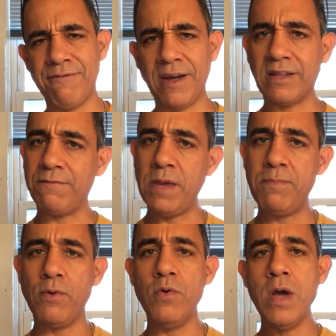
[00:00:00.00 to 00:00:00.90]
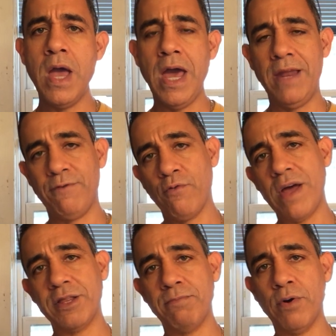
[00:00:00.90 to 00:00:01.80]
Effective People. And if you
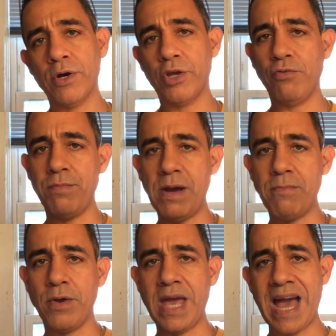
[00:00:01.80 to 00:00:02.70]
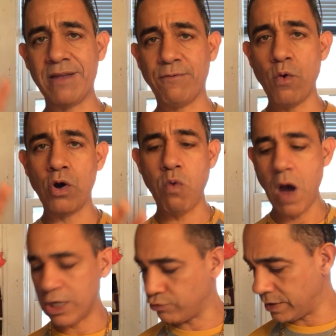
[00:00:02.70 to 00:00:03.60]
read the book, you remember he has 4
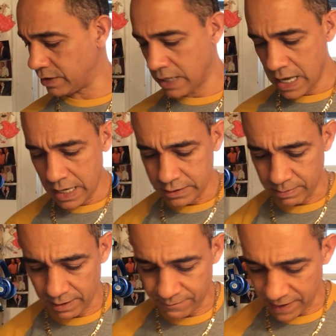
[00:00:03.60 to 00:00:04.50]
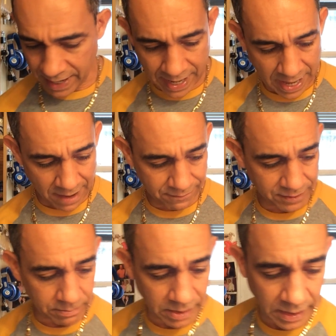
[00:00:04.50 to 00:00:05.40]
quadrants. As a matter of fact, I have
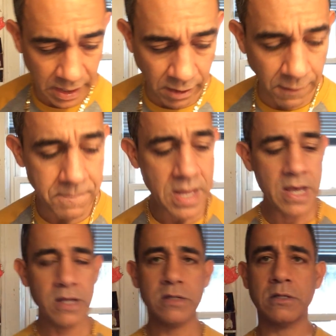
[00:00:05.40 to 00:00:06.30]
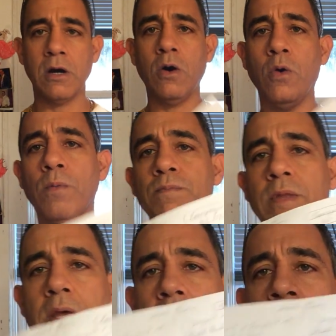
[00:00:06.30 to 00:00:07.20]
something here. So
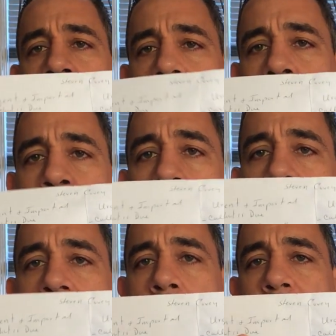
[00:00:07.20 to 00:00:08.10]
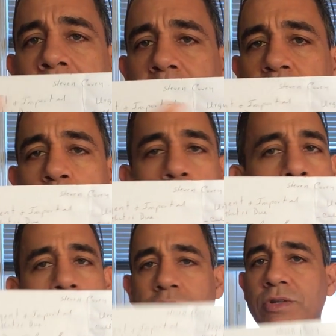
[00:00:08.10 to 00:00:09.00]
he broke it up into 4
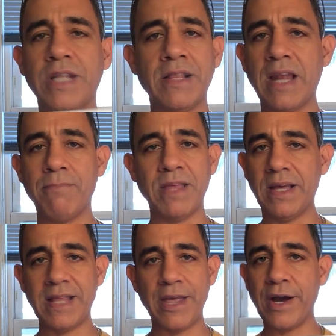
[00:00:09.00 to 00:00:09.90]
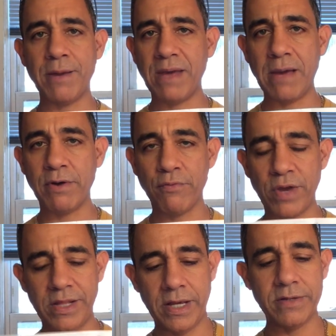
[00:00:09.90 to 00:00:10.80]
quadrants. Not that I'm thinking that you're going to be able to
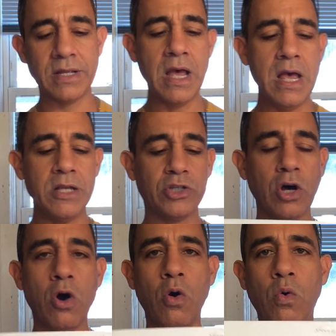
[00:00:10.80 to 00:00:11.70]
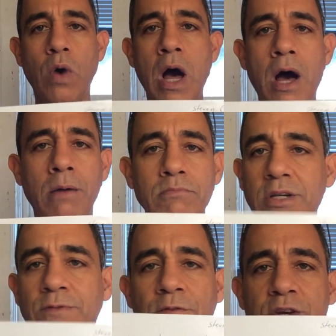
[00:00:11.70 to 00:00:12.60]
read this. So
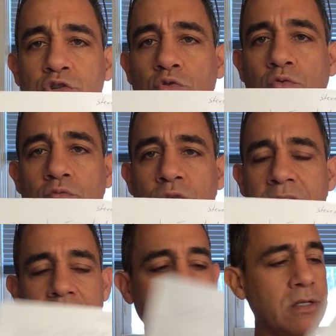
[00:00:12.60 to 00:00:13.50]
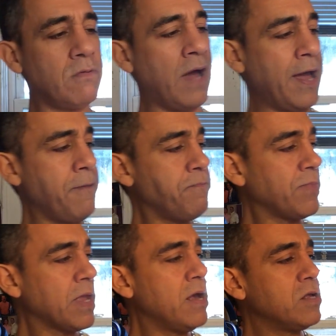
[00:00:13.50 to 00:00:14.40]
just for visual reasons, right?
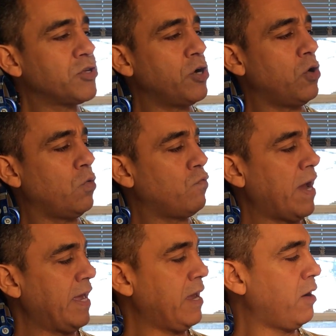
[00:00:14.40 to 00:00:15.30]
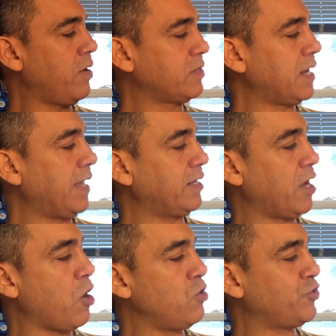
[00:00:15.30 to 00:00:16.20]
So right here, it's like
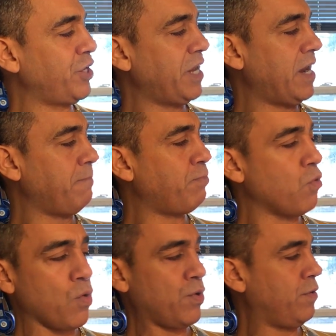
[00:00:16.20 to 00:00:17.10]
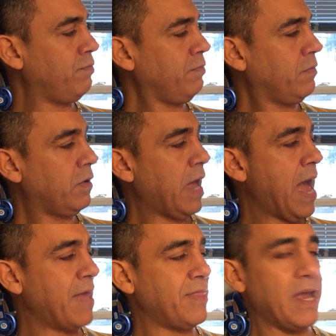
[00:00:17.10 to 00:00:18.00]
the urgent and important.
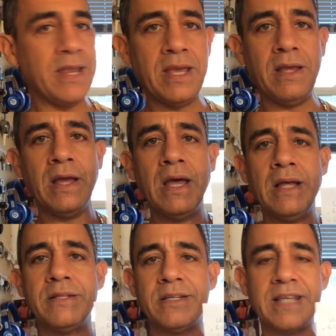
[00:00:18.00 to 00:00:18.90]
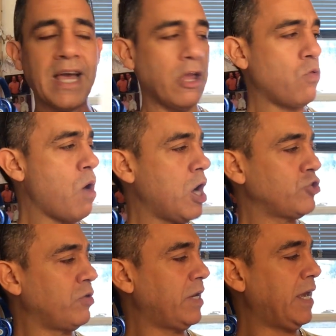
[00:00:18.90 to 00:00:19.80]
And then the second
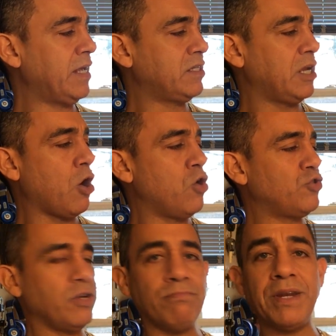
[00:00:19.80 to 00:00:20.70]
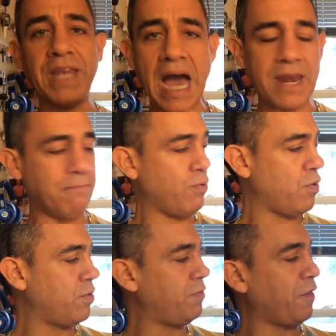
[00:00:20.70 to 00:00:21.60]
quadrant is the urgent but not
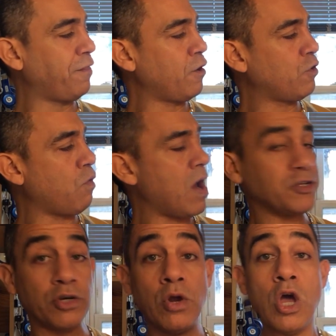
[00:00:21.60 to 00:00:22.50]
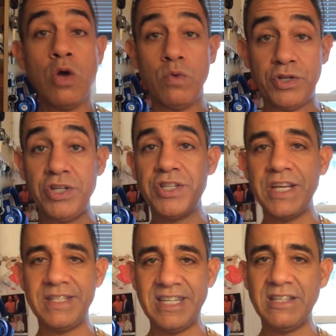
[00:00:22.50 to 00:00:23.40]
important. The third quadrant, which he
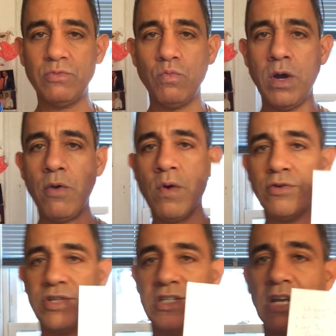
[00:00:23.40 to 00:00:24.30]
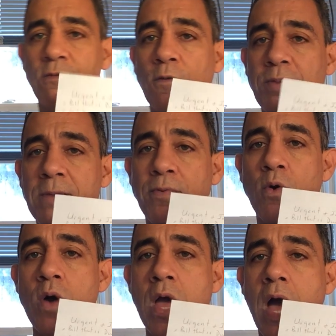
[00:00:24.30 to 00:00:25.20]
says this is where successful people